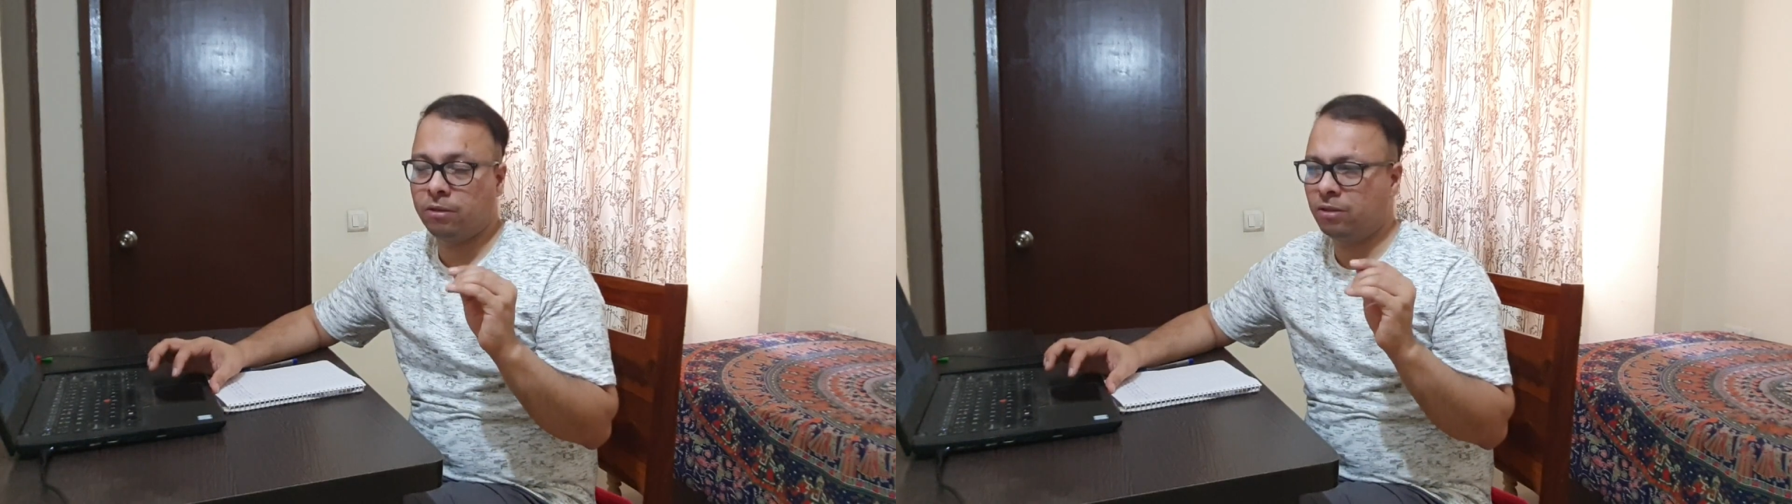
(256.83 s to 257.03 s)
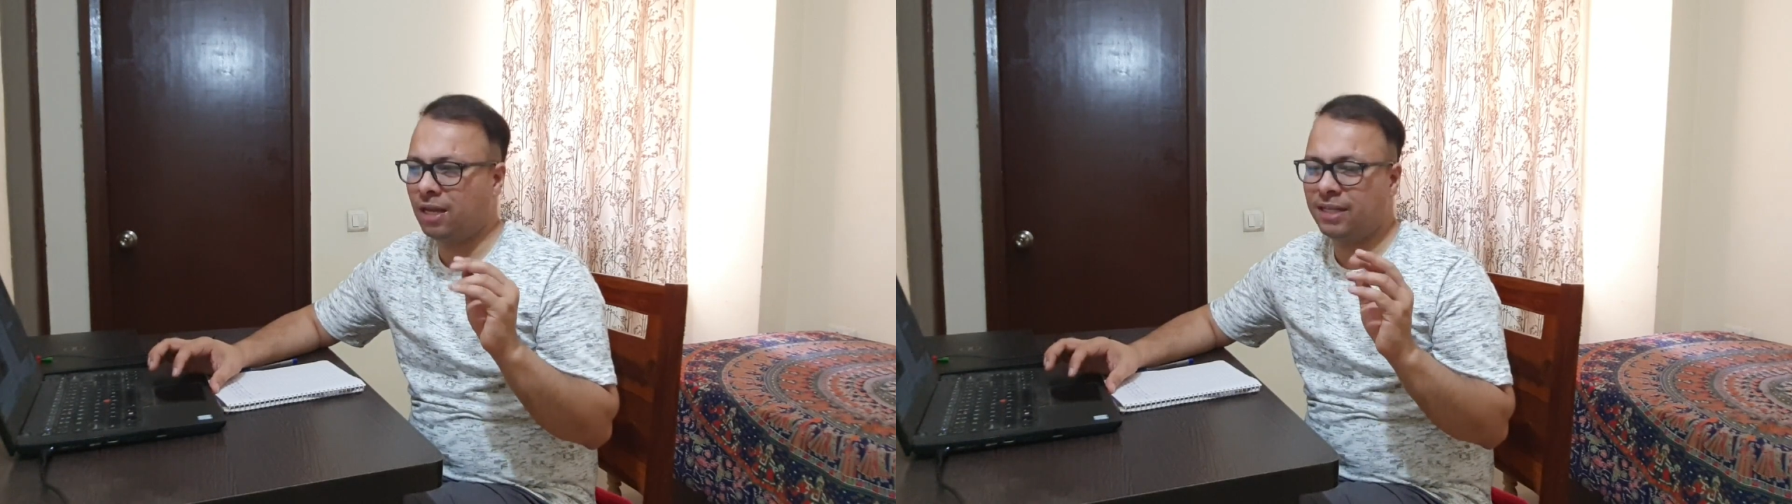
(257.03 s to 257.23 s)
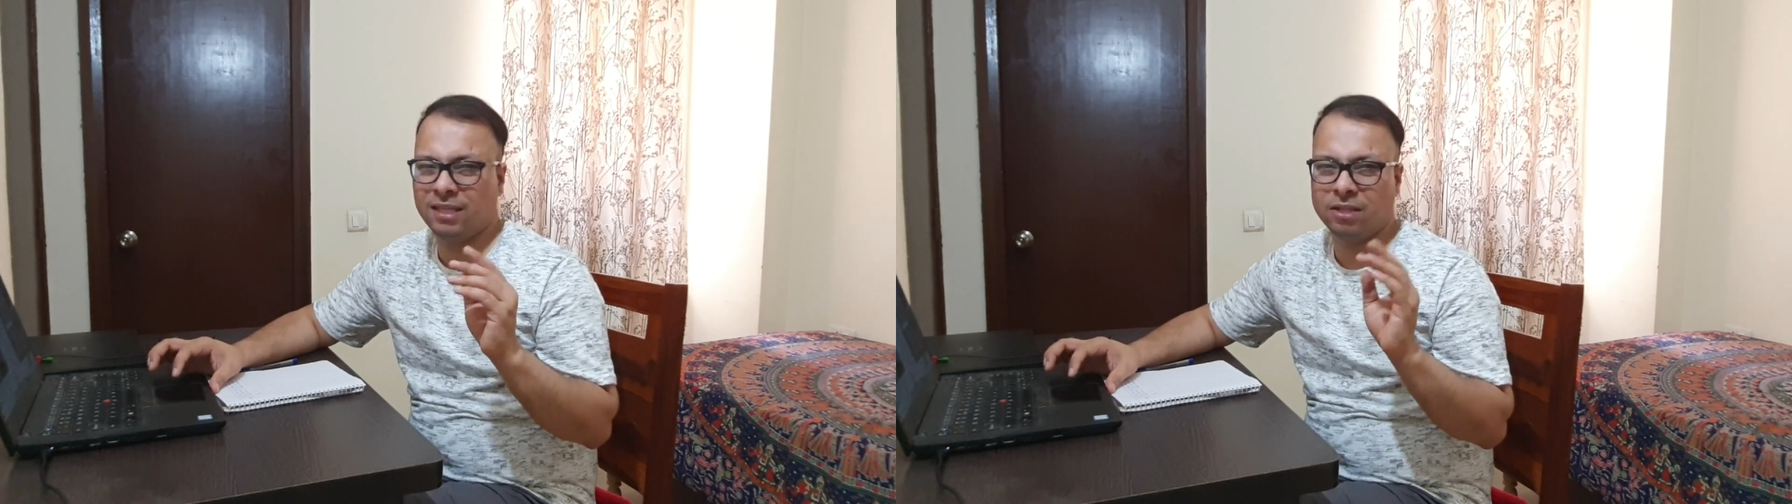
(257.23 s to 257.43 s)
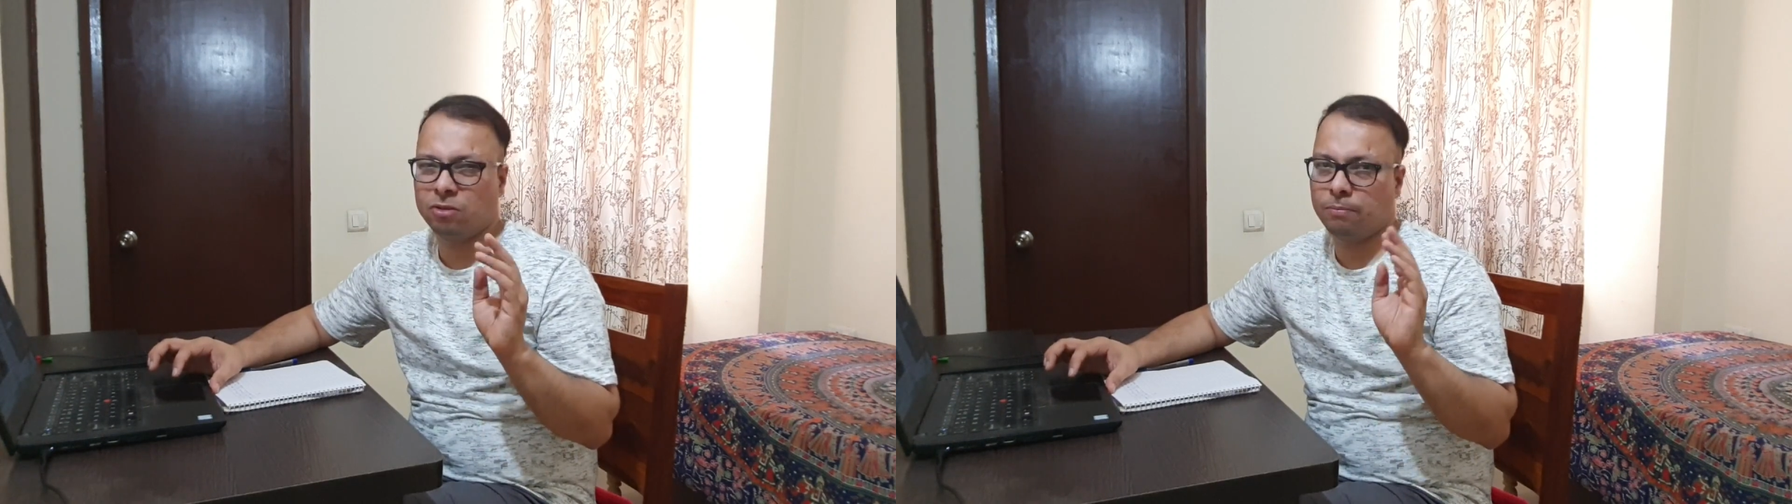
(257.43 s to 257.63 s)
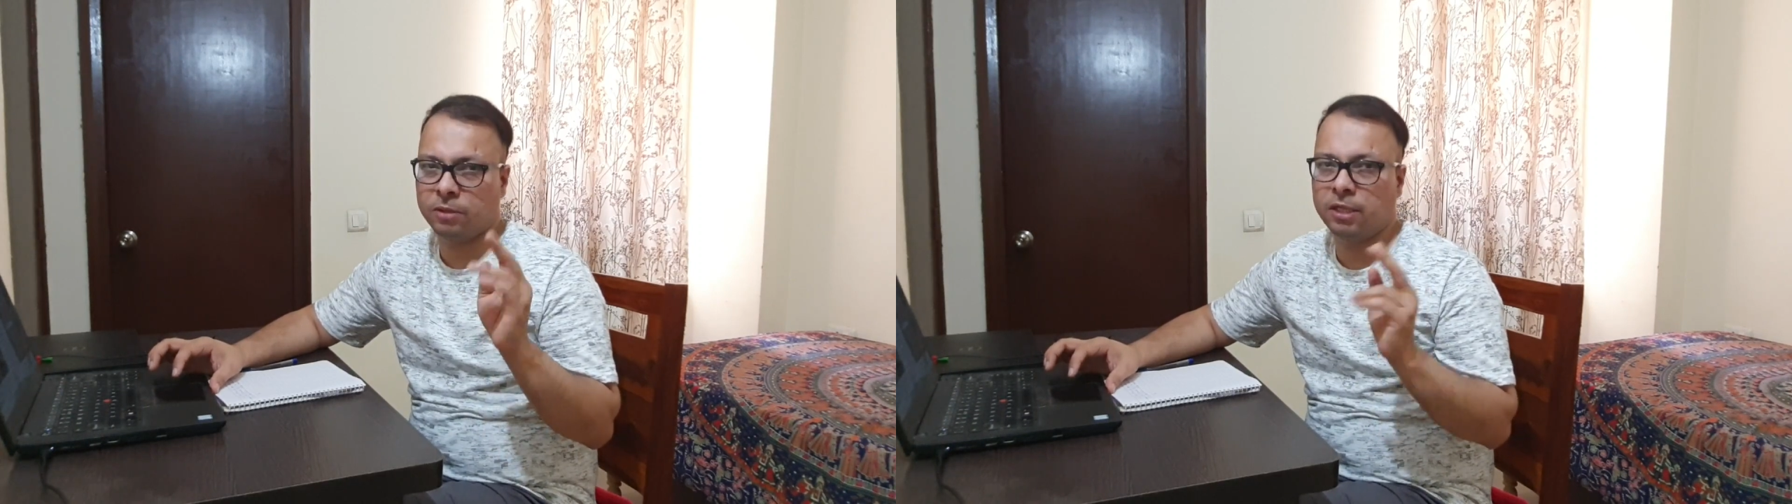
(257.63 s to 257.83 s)
or I think
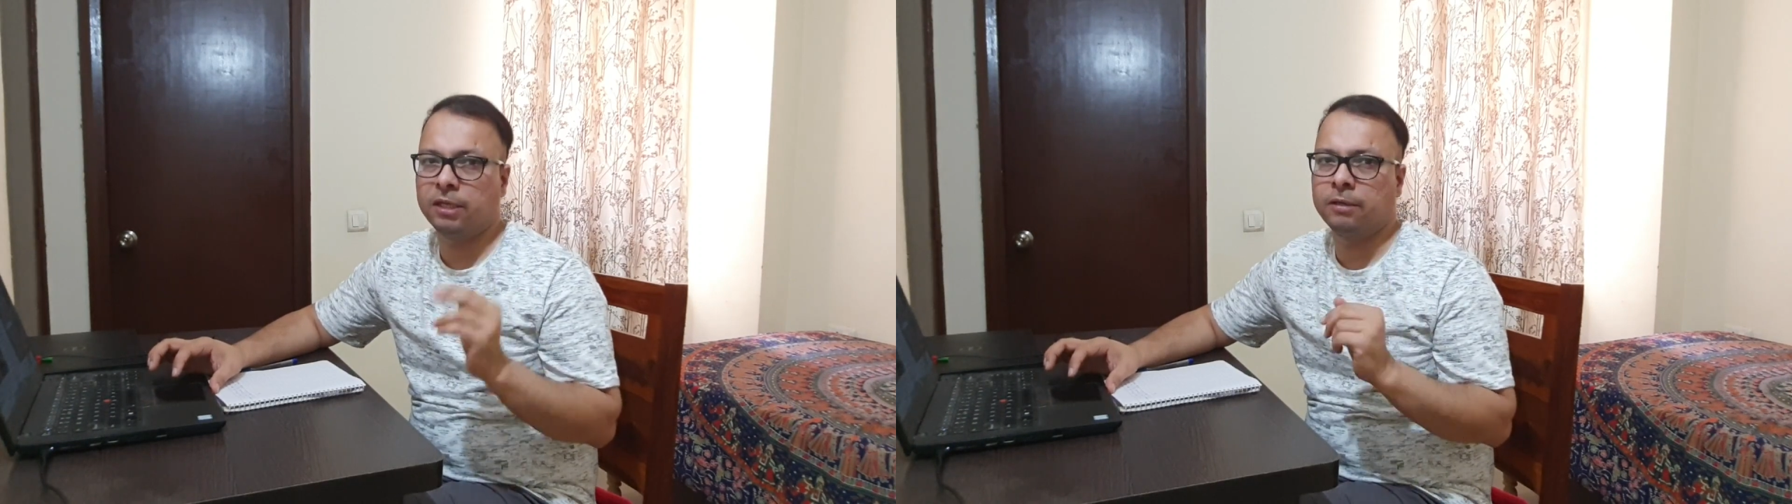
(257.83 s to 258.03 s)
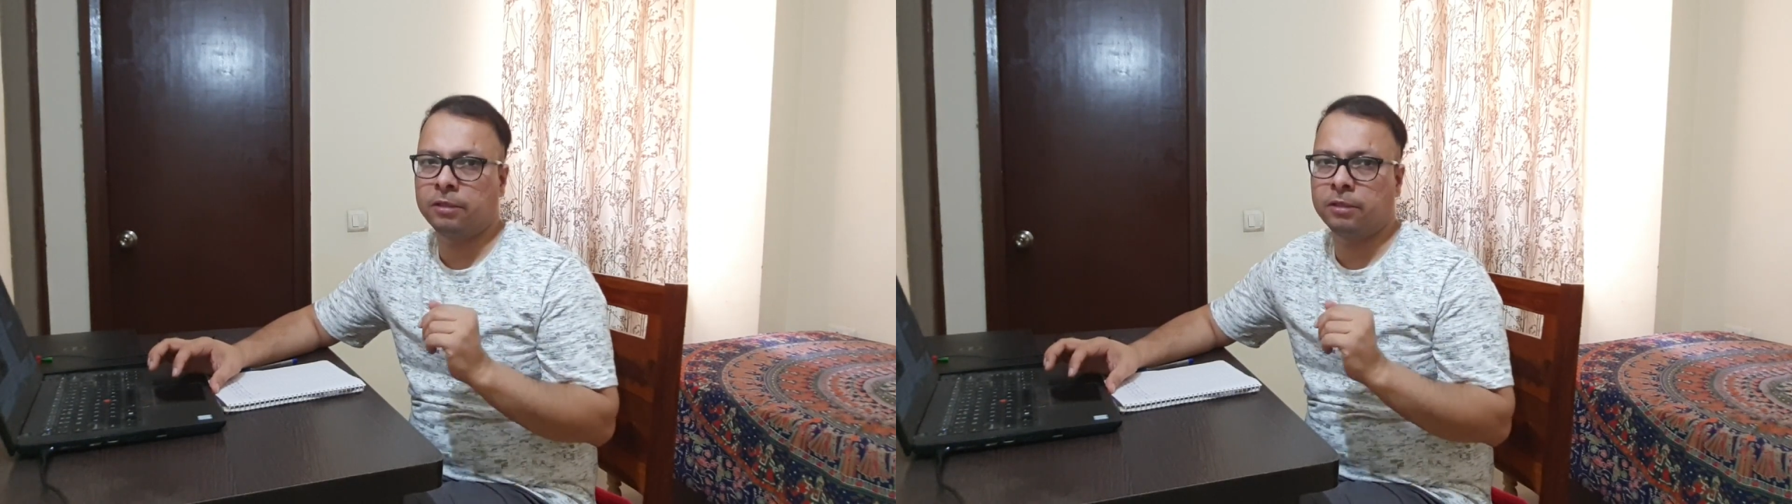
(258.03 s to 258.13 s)
top three